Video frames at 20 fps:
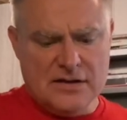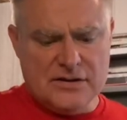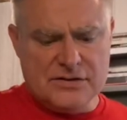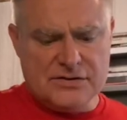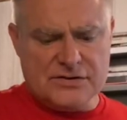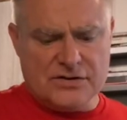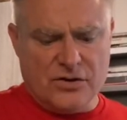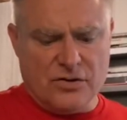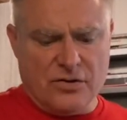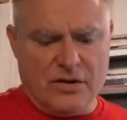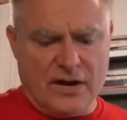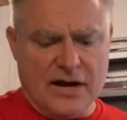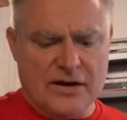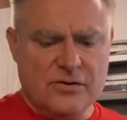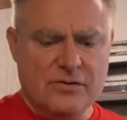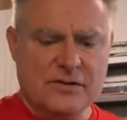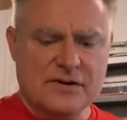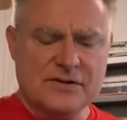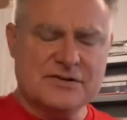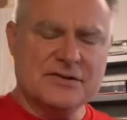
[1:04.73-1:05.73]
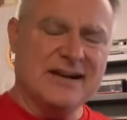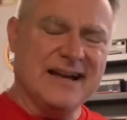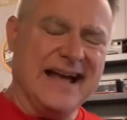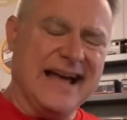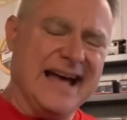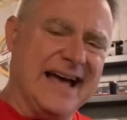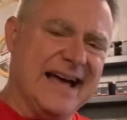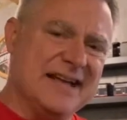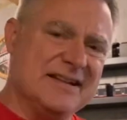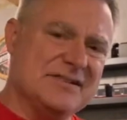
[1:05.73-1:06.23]
So I knew I was going to
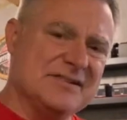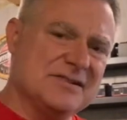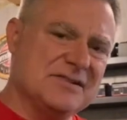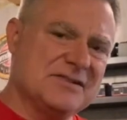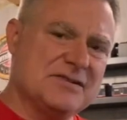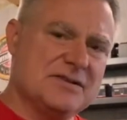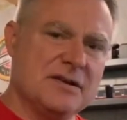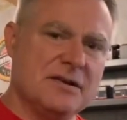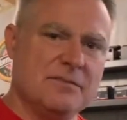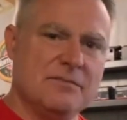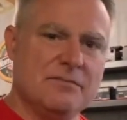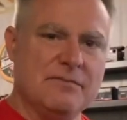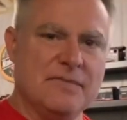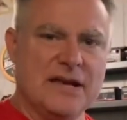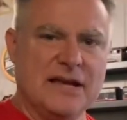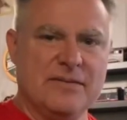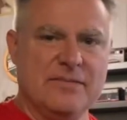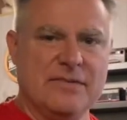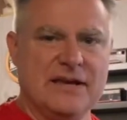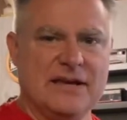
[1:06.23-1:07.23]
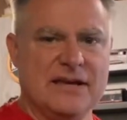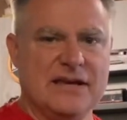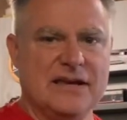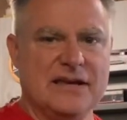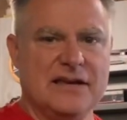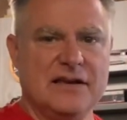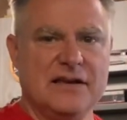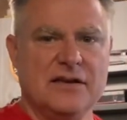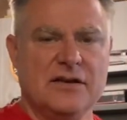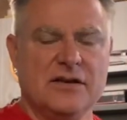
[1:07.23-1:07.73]
add just
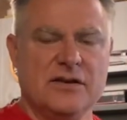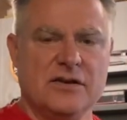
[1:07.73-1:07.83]
maybe,